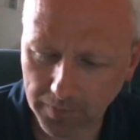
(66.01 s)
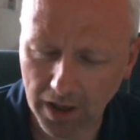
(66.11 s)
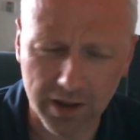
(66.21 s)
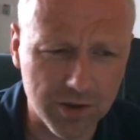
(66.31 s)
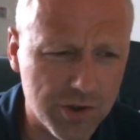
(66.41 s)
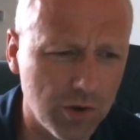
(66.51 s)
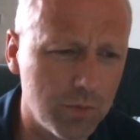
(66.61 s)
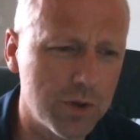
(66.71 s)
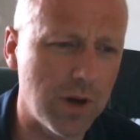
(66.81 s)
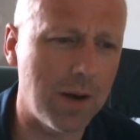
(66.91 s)
And the
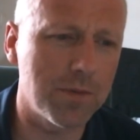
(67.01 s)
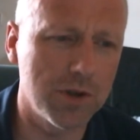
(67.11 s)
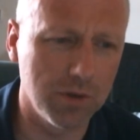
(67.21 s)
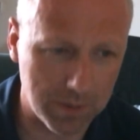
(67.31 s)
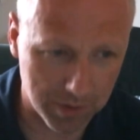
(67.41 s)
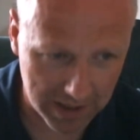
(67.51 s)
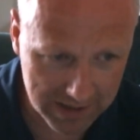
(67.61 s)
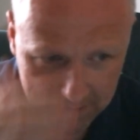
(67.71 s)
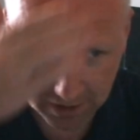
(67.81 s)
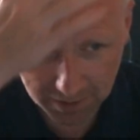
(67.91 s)
sun was absolutely
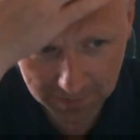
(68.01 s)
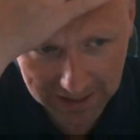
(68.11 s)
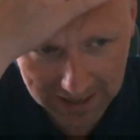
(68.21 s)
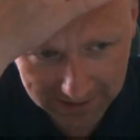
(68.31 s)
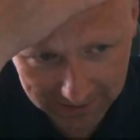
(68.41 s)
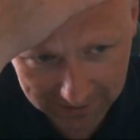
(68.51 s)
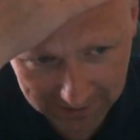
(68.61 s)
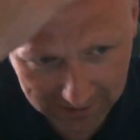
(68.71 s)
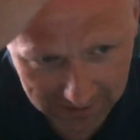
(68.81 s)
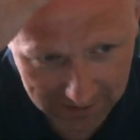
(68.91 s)
blazing. Look at my head.
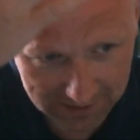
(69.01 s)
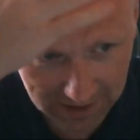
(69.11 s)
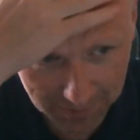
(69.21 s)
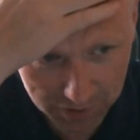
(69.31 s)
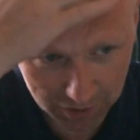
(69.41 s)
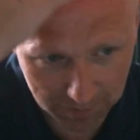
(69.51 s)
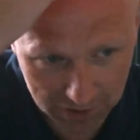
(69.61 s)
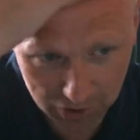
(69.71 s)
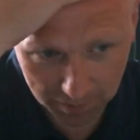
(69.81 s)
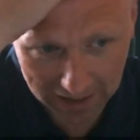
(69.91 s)
It's absolutely,
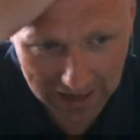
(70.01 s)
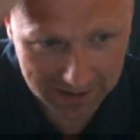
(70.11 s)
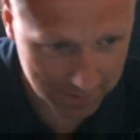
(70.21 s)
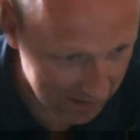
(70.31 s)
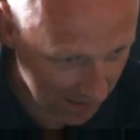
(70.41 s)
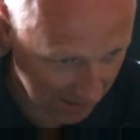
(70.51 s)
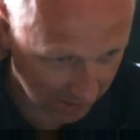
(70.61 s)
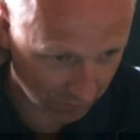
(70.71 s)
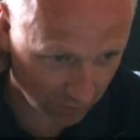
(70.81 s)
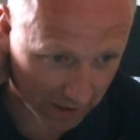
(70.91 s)
my head and my neck
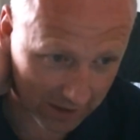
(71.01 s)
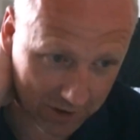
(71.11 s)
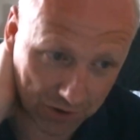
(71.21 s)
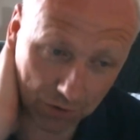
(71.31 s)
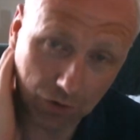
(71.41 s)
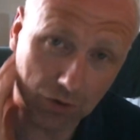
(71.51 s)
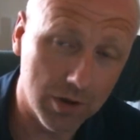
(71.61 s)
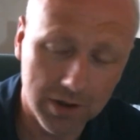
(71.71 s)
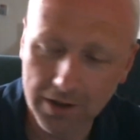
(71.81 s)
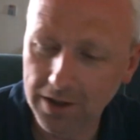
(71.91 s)
are really sore.
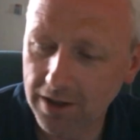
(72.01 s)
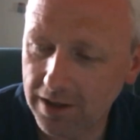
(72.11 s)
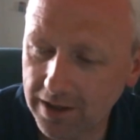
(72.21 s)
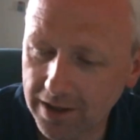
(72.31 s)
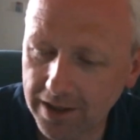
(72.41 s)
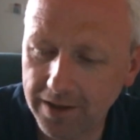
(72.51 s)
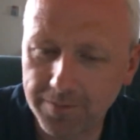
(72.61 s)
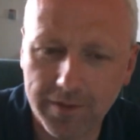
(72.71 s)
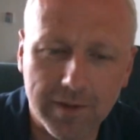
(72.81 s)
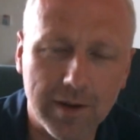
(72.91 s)

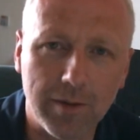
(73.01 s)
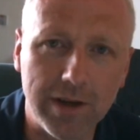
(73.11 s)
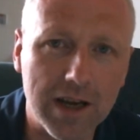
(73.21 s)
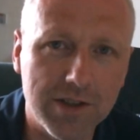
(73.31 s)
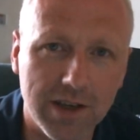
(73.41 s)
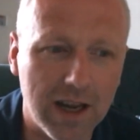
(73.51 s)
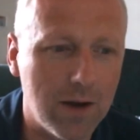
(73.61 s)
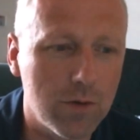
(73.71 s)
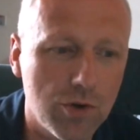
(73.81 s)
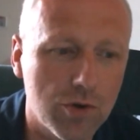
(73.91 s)
And yesterday I
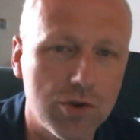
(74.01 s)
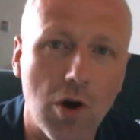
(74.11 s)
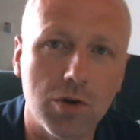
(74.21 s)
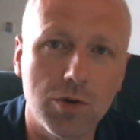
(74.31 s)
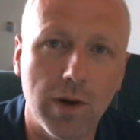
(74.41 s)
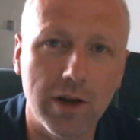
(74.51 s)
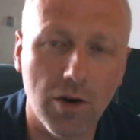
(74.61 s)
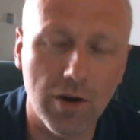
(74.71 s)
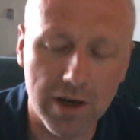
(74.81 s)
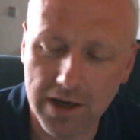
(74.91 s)
was just zonked when I
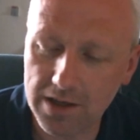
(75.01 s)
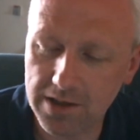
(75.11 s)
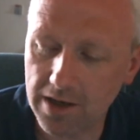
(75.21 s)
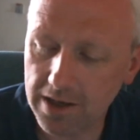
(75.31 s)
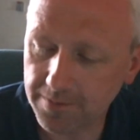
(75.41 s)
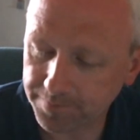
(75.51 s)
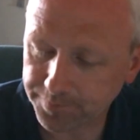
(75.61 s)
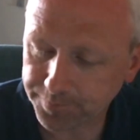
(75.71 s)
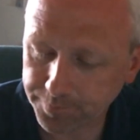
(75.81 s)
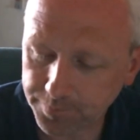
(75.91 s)
got in yesterday.
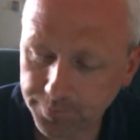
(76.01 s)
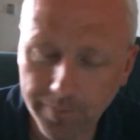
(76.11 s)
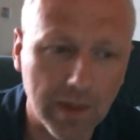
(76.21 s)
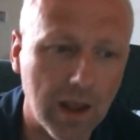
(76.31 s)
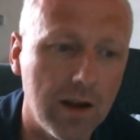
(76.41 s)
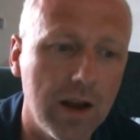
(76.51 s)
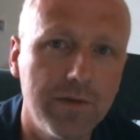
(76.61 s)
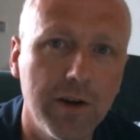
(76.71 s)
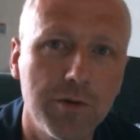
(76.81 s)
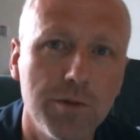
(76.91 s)
A
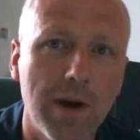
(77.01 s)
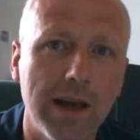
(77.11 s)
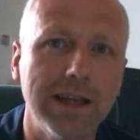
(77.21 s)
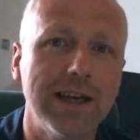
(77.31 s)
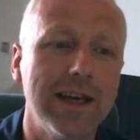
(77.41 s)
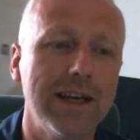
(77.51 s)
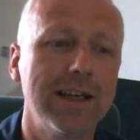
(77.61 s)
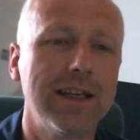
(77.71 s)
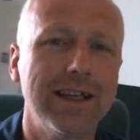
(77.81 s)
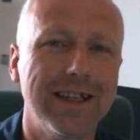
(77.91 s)
few too many
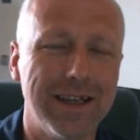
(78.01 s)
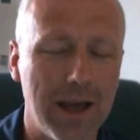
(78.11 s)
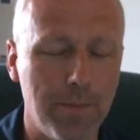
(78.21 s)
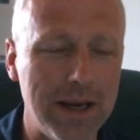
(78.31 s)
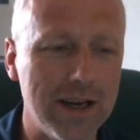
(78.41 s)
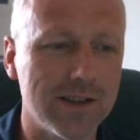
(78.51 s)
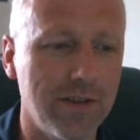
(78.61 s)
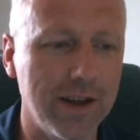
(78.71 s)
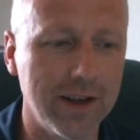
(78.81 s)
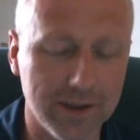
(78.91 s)
beers, I
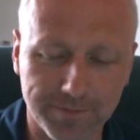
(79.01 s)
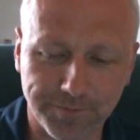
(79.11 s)
think.